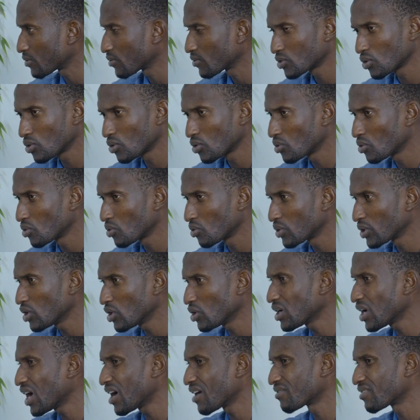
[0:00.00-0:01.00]
So we
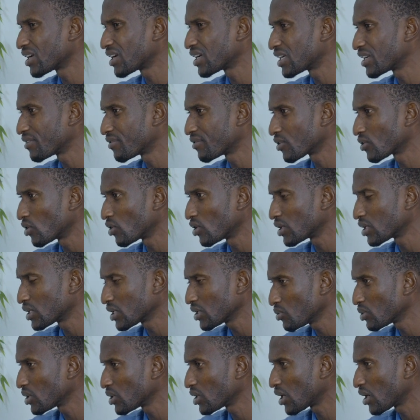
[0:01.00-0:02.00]
don't have that difficulty.
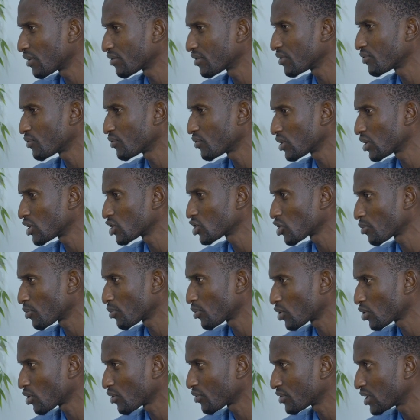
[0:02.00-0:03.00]
We have the fullest
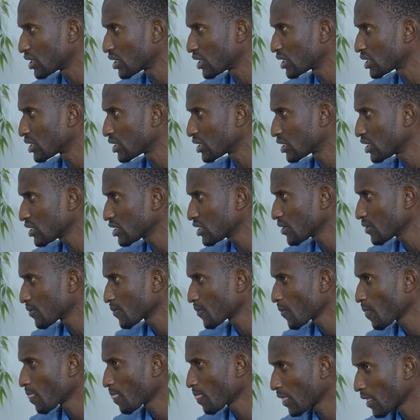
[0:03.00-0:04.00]
support of the head teachers,
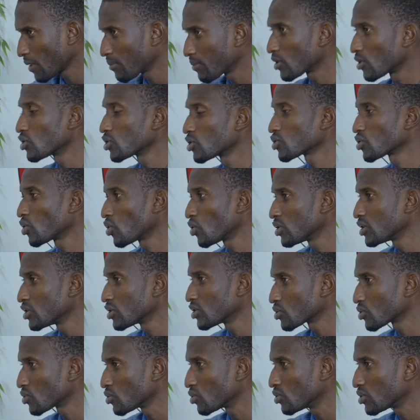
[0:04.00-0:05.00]
because all the
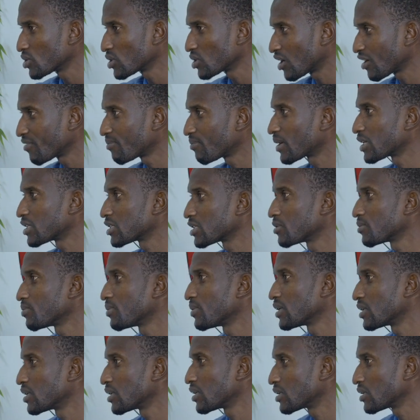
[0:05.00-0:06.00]
schools have
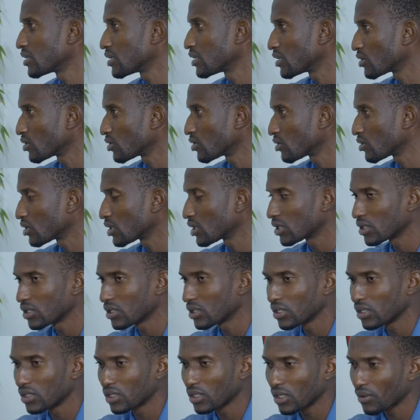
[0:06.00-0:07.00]
participated in
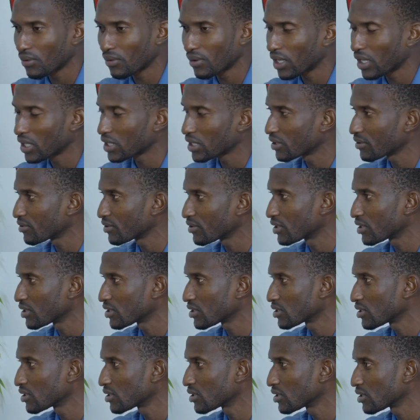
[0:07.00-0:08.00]
our
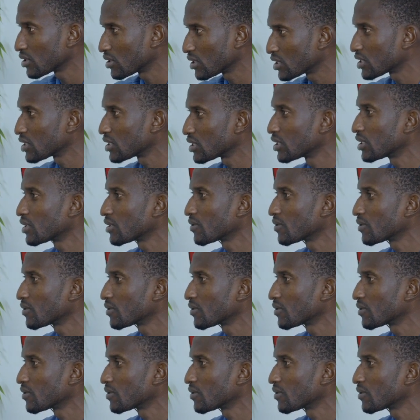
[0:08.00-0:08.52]
activities this year.